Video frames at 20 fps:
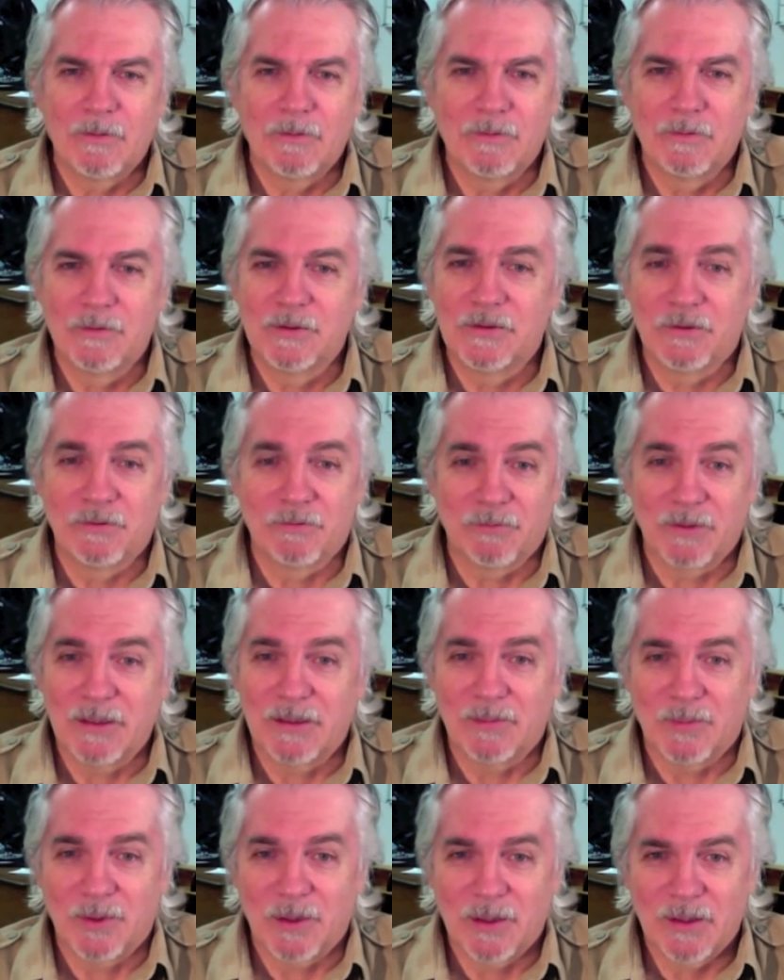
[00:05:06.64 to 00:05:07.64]
Would you read the
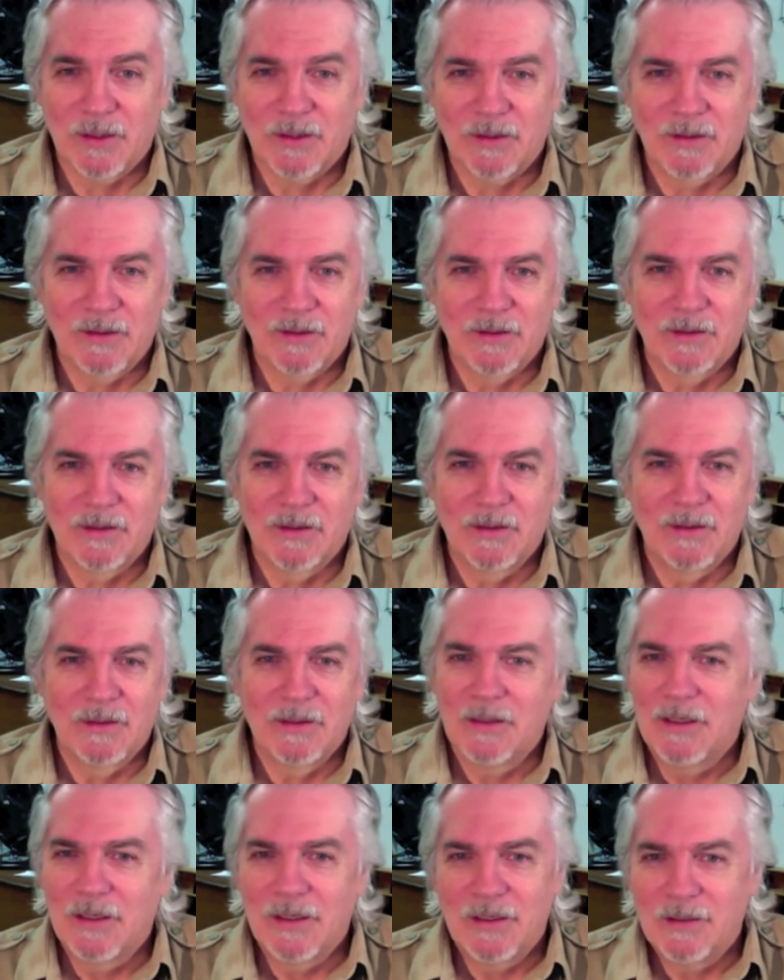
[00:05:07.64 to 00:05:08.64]
book?
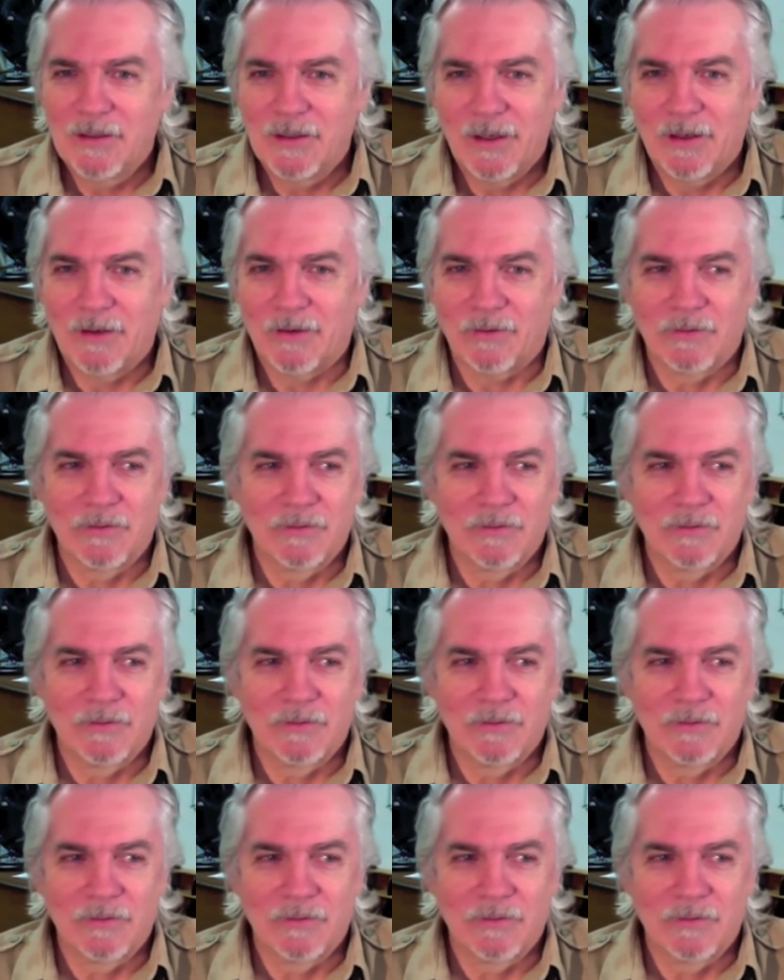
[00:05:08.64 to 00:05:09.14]
No.